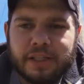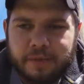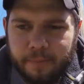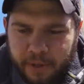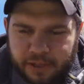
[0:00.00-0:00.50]

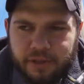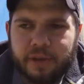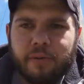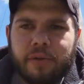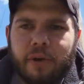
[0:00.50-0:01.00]

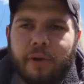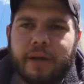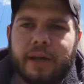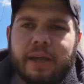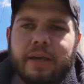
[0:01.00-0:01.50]
especially with lower
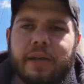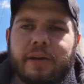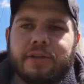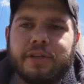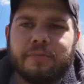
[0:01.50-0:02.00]
kinetic
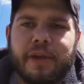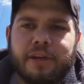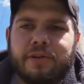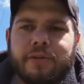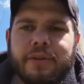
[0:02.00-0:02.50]
energy, is
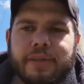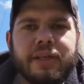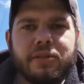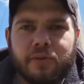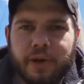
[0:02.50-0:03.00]
make sure these
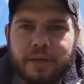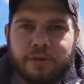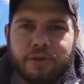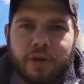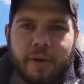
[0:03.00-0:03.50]
things are
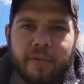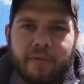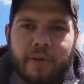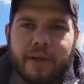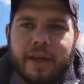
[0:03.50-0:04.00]
razor sharp
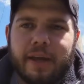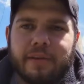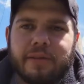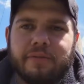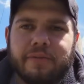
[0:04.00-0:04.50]
before you head
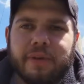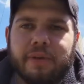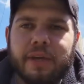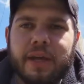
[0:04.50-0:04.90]
out to the field.